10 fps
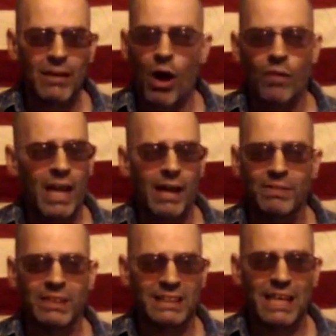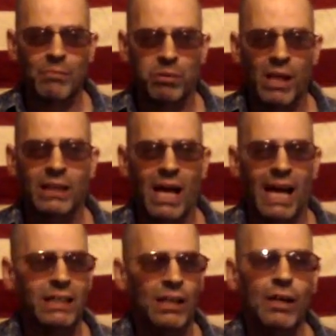
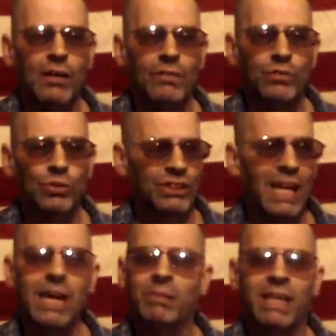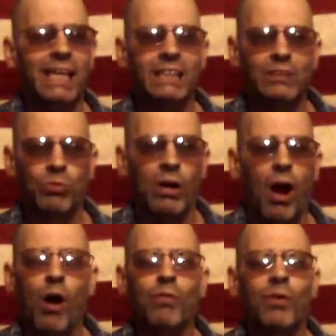bloodline to the same kings over